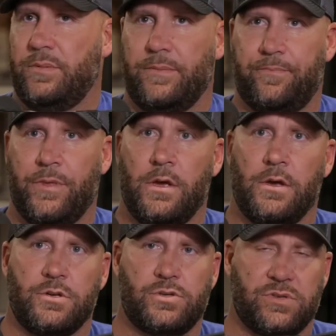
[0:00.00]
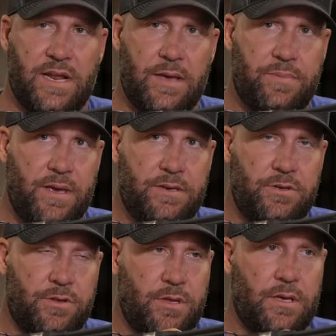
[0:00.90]
bit. So as an IPA,
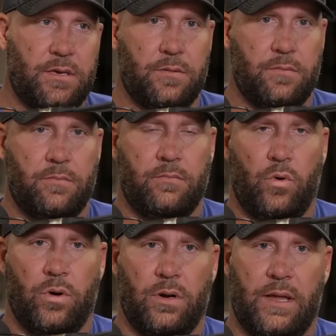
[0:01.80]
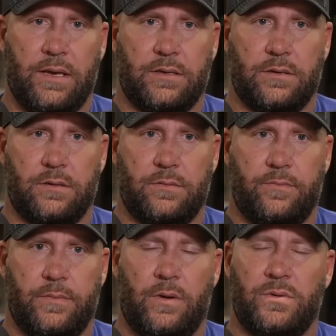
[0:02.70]
do you think more like,
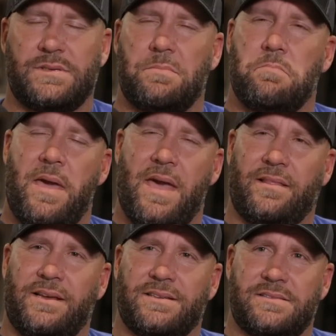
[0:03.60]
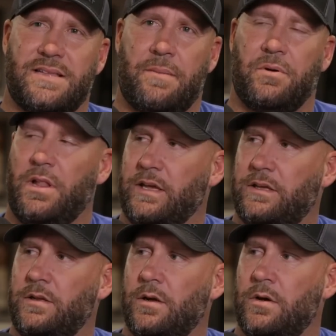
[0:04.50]
I don't want to say manly, because that's not, but
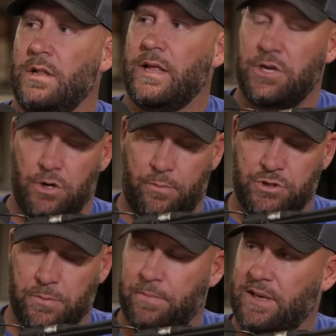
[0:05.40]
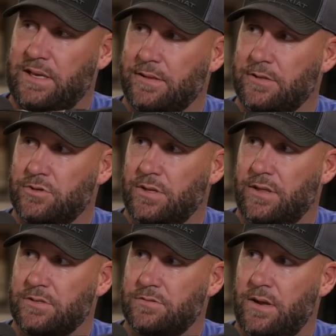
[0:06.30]
like, you don't put your pinky out to drink
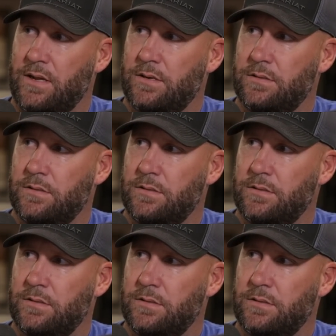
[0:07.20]
this, right?